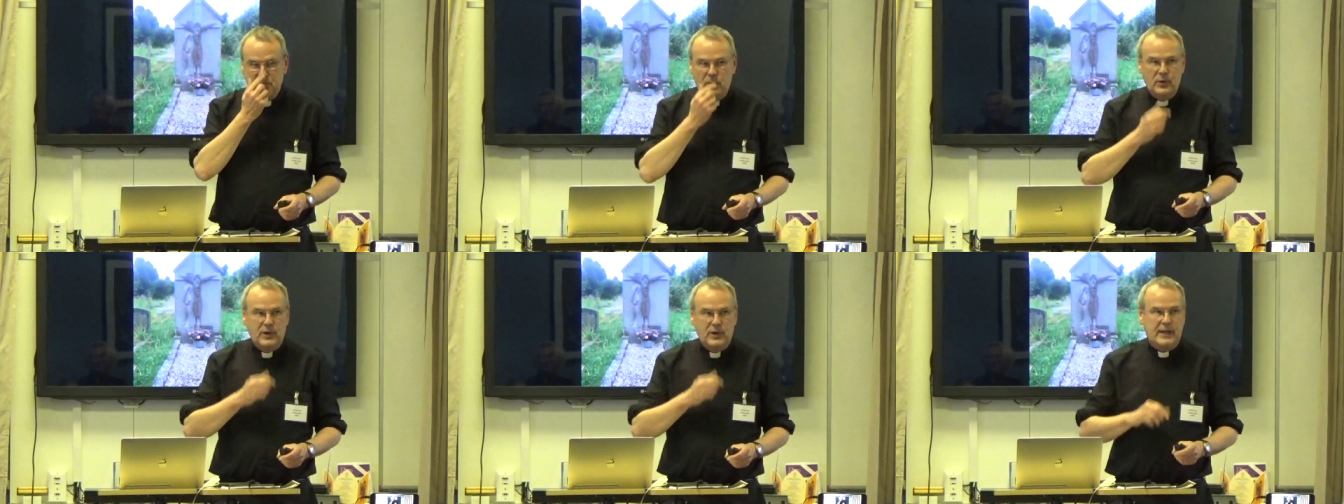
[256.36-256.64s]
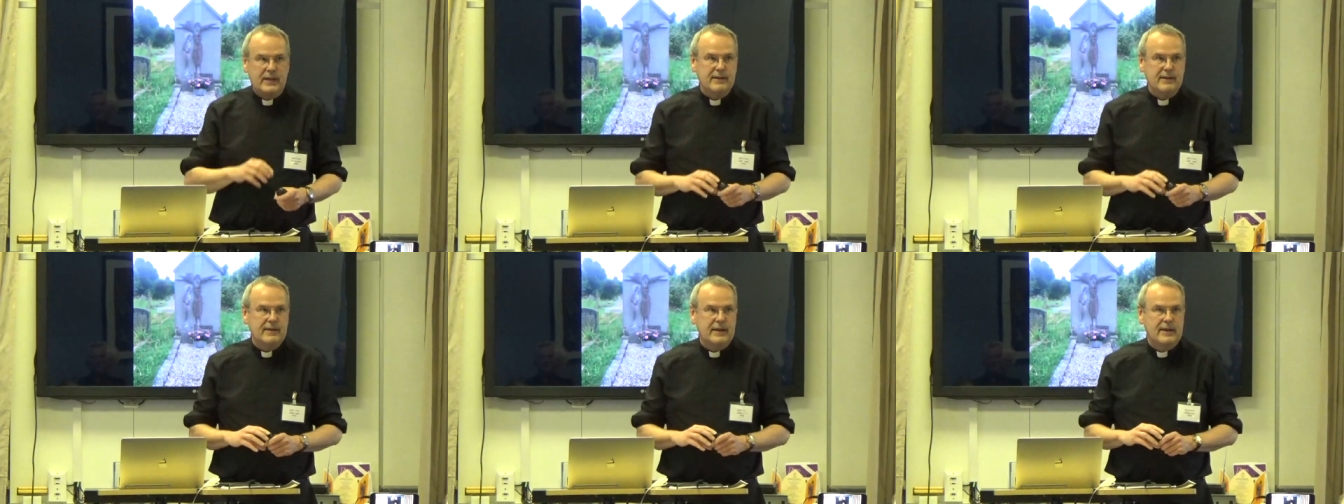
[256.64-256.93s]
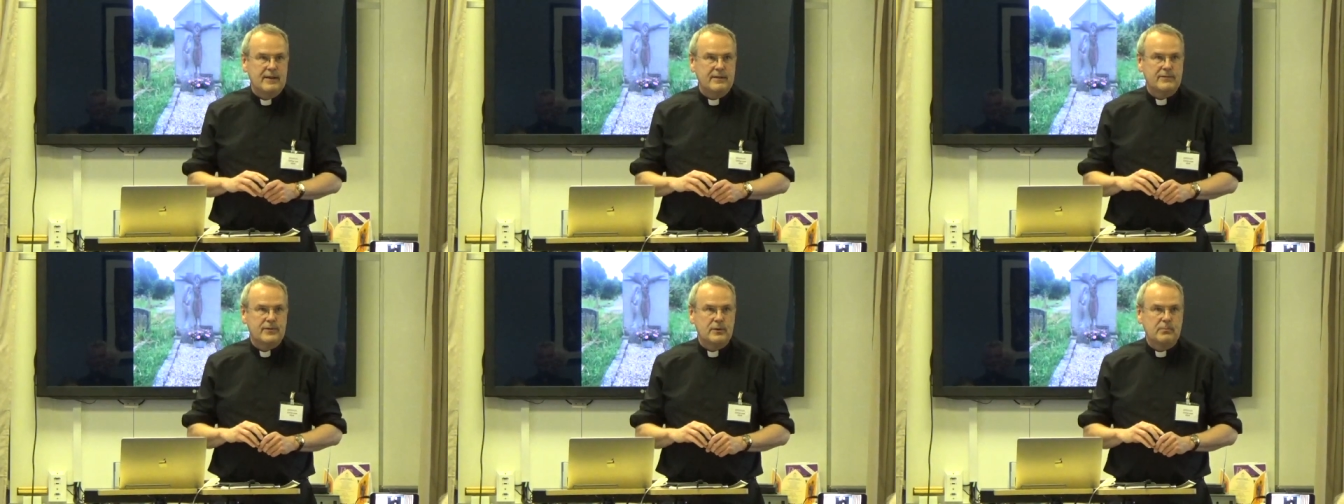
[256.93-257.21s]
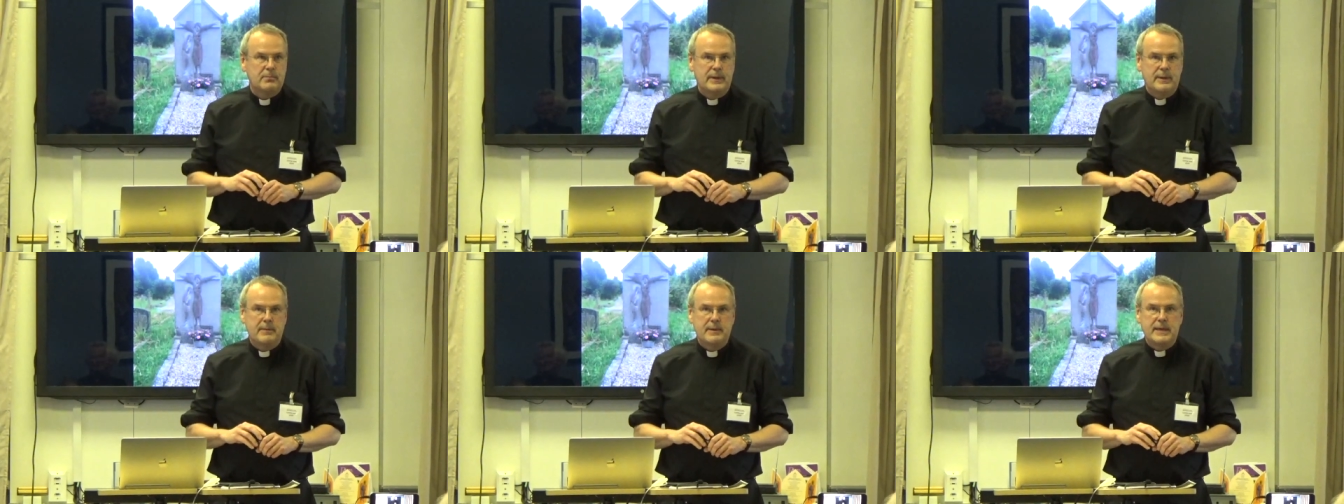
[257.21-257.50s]
morning uh, from
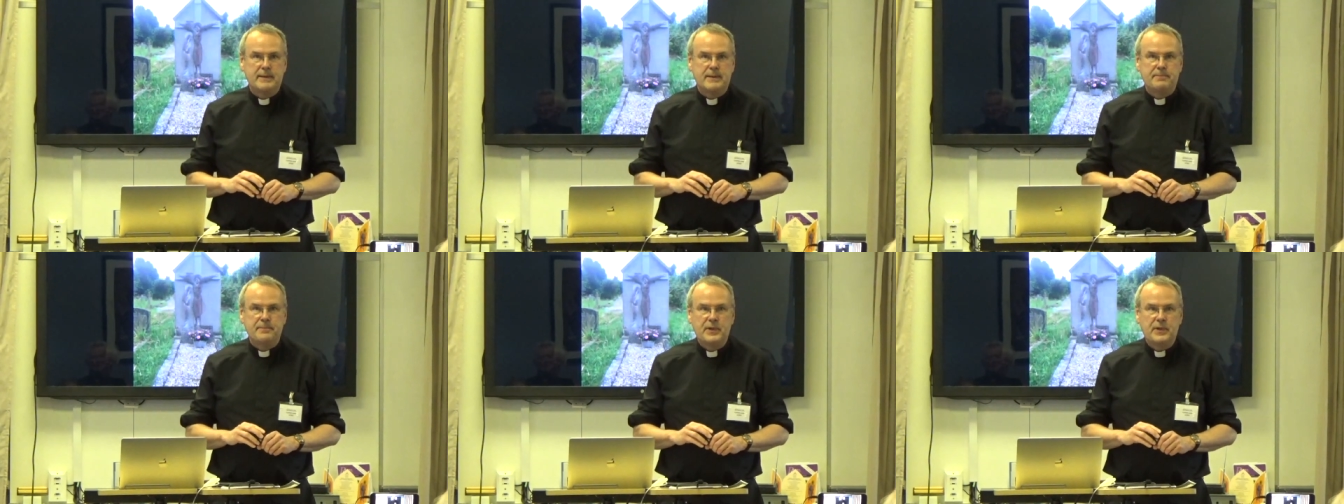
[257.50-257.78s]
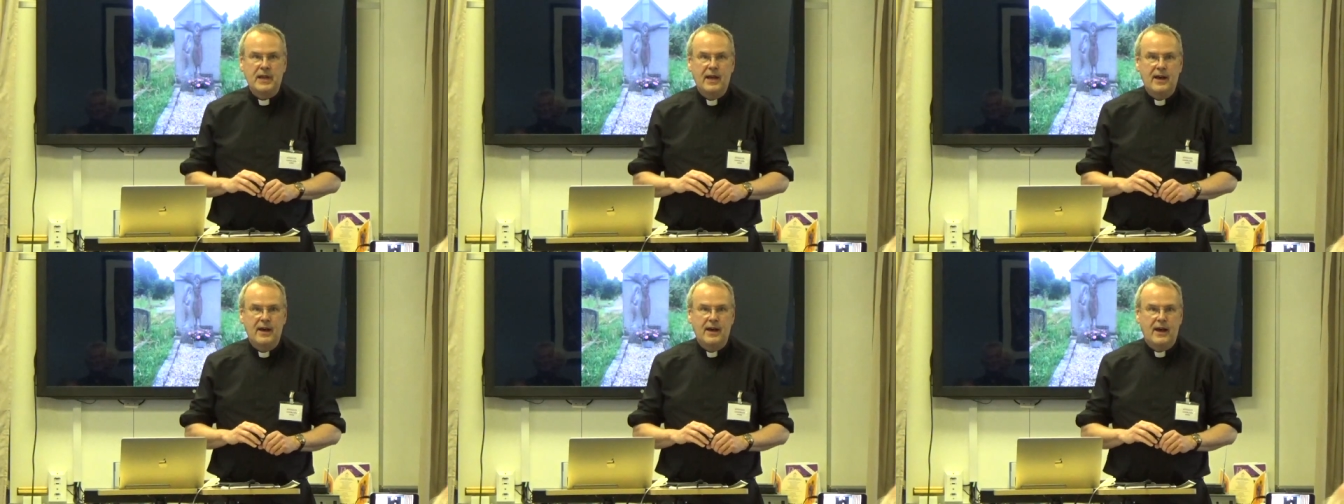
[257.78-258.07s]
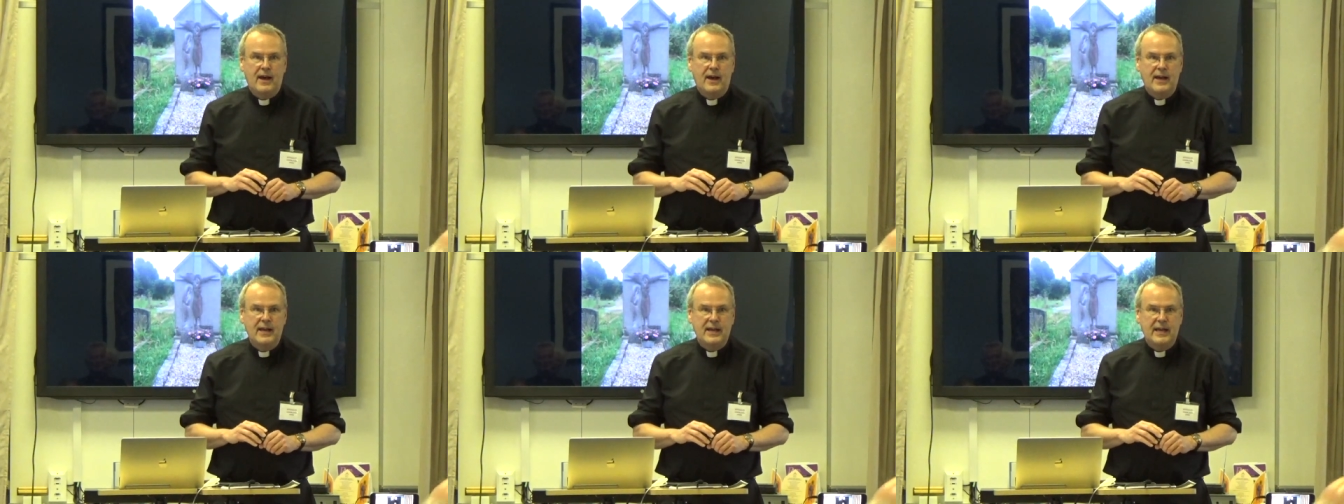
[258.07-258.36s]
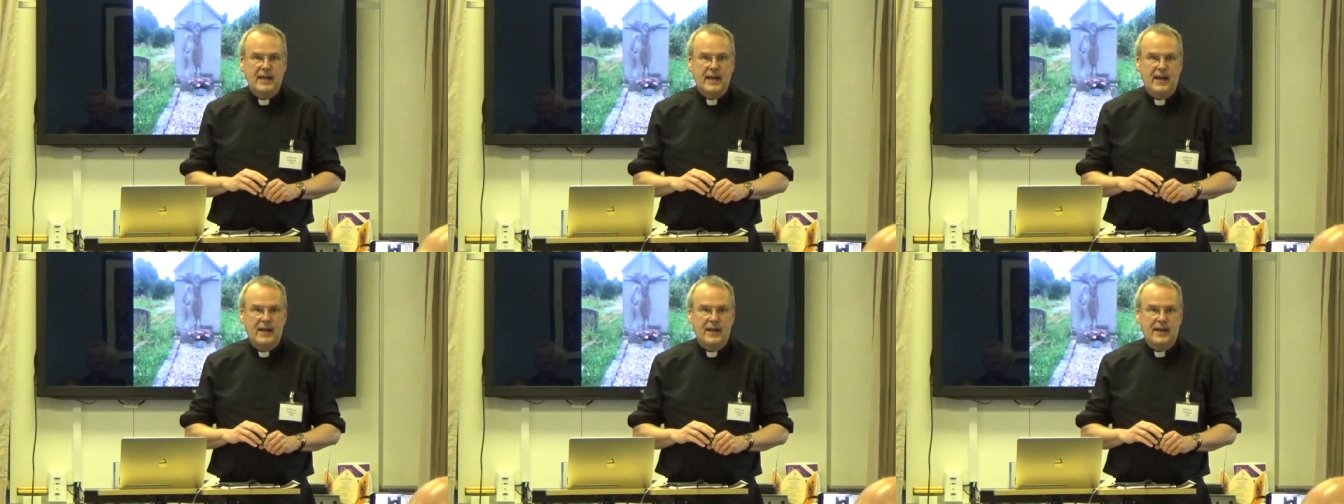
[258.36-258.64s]
Birmingham, I
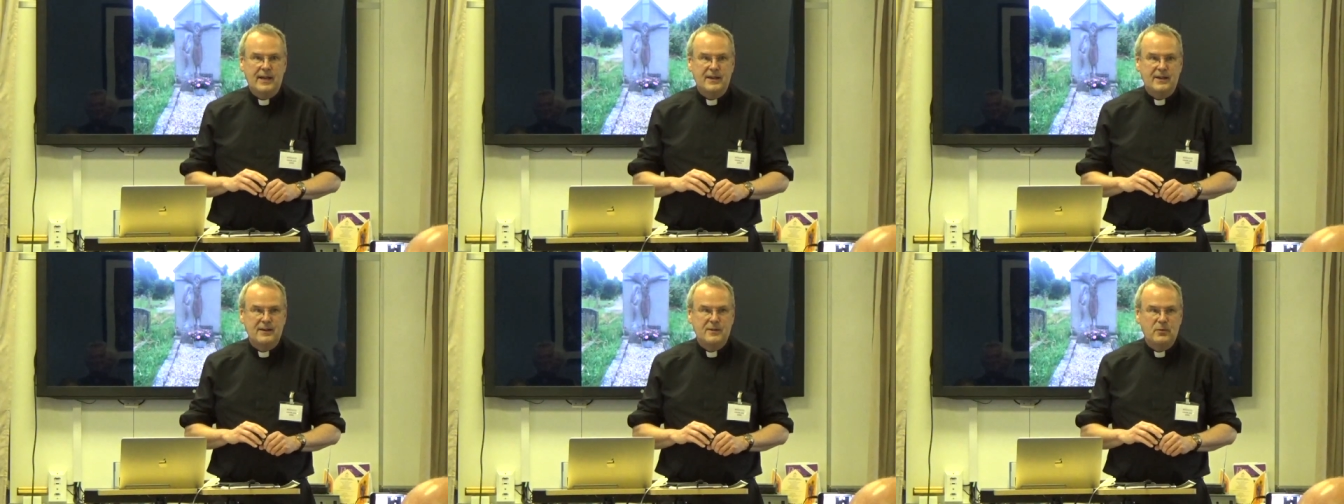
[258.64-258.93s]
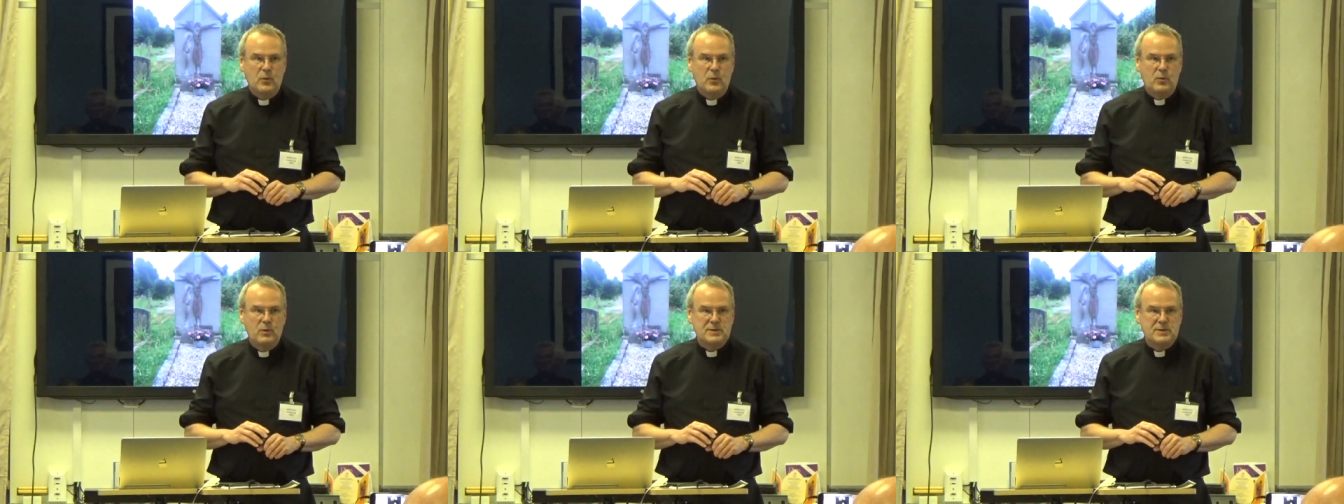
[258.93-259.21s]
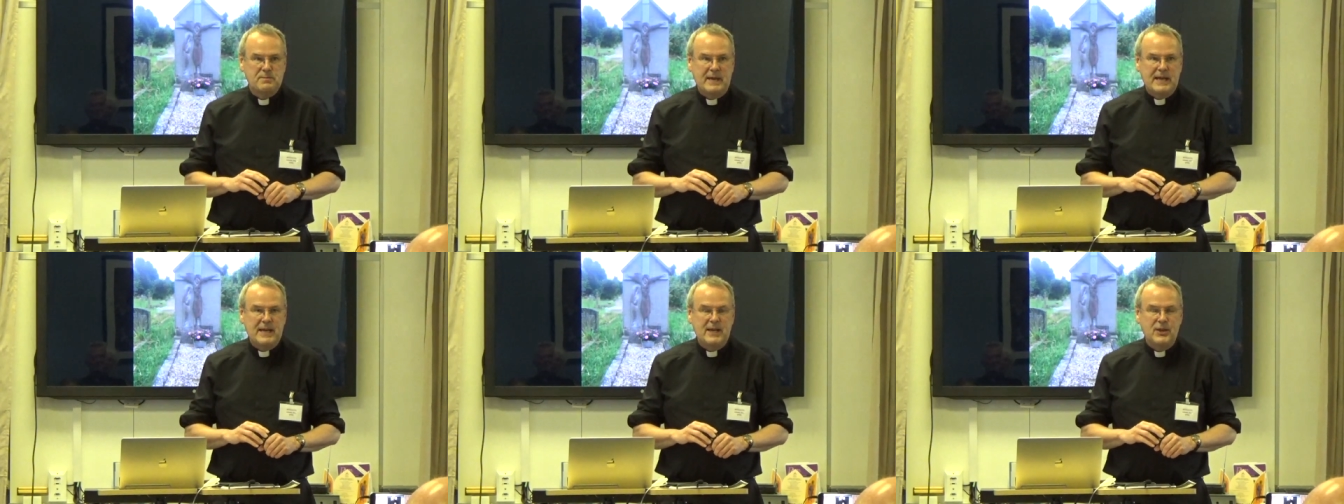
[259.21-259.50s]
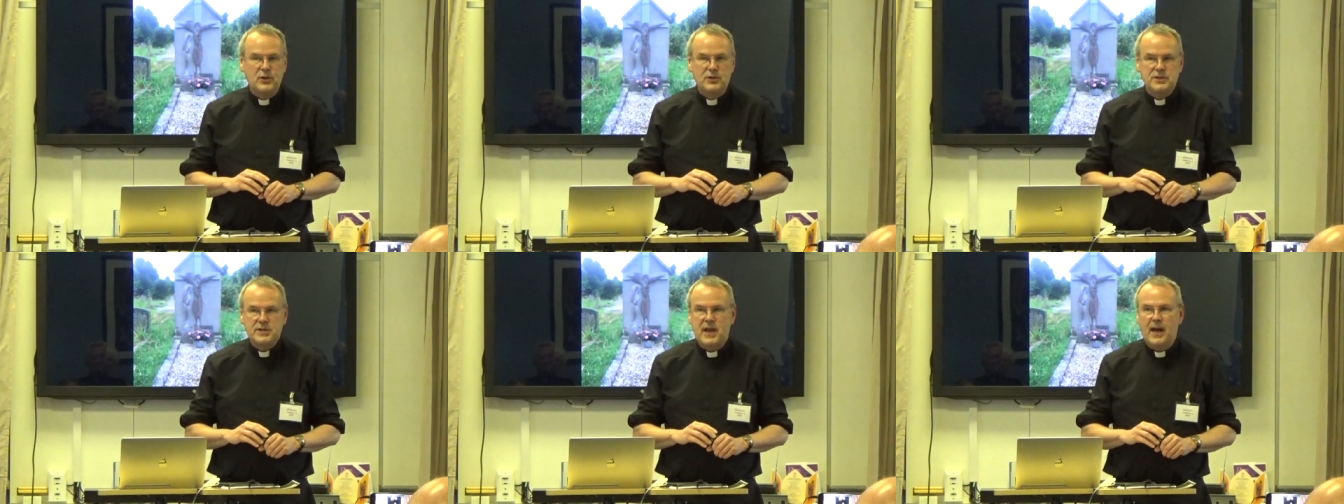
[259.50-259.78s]
uh, was making
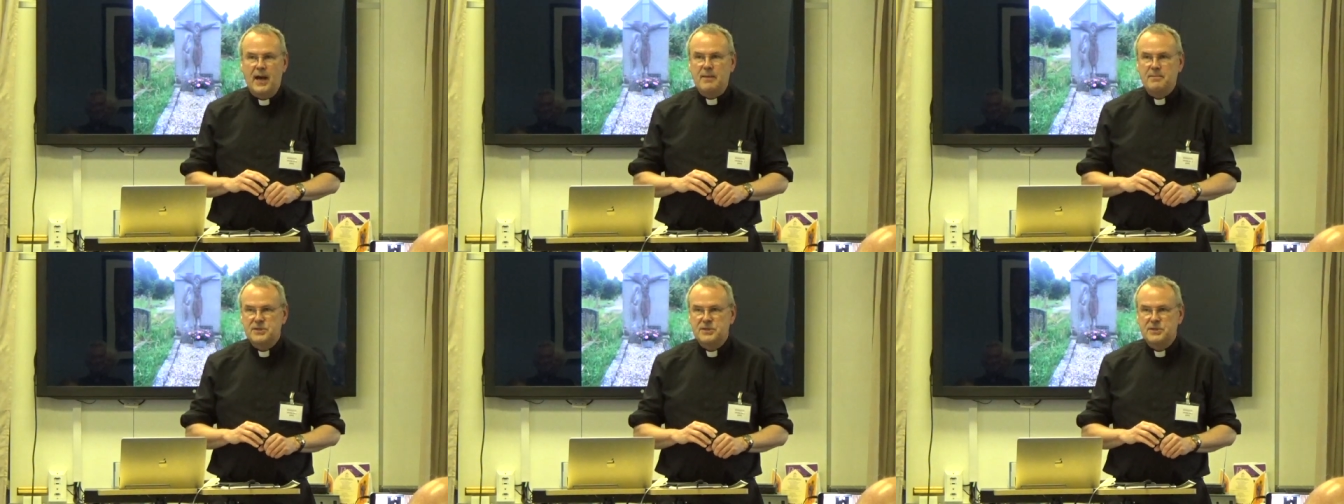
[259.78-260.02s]
good time.